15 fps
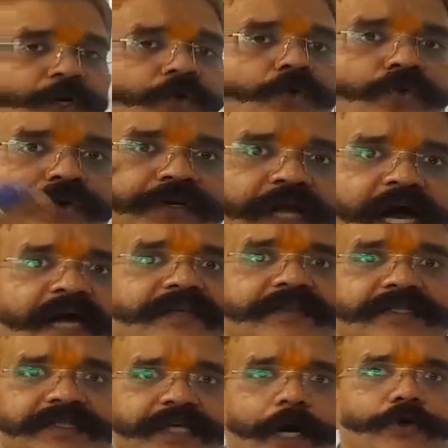new
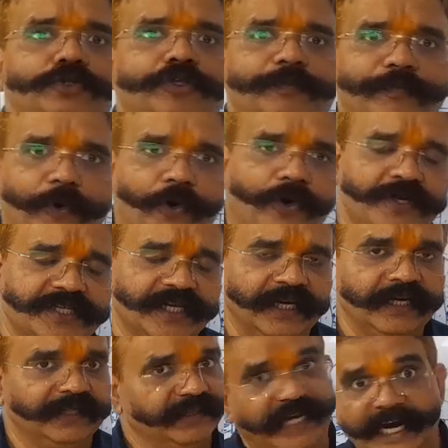north-south poles
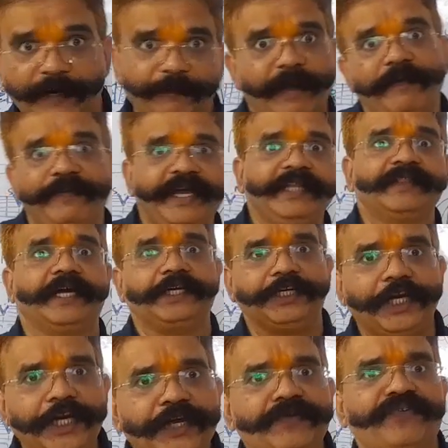that may be in the
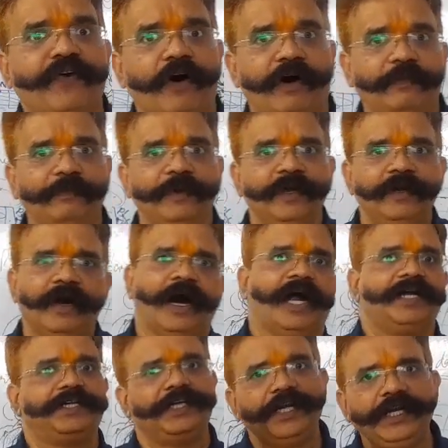teeny form
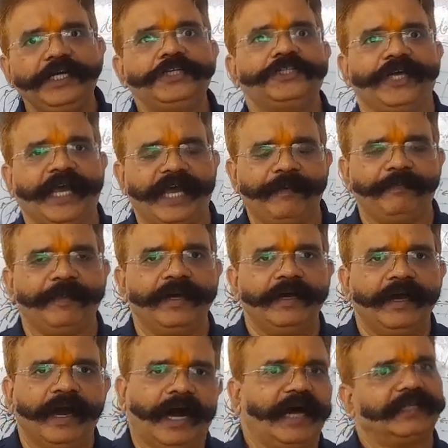or teeny shape
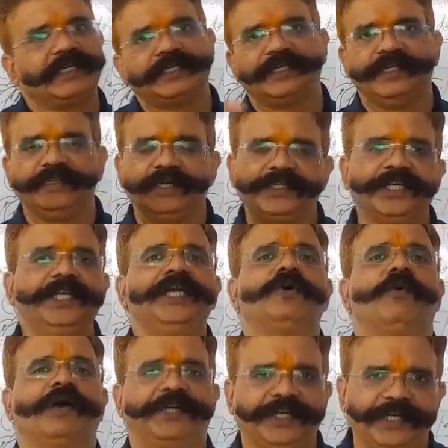or in the teeny
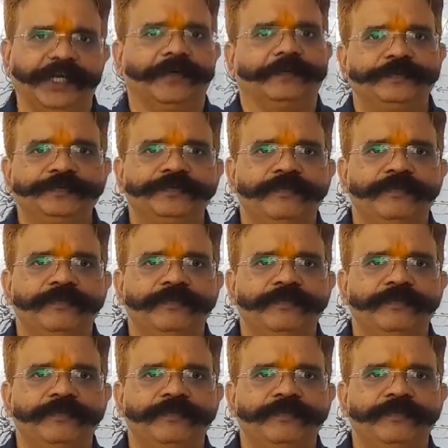quantity.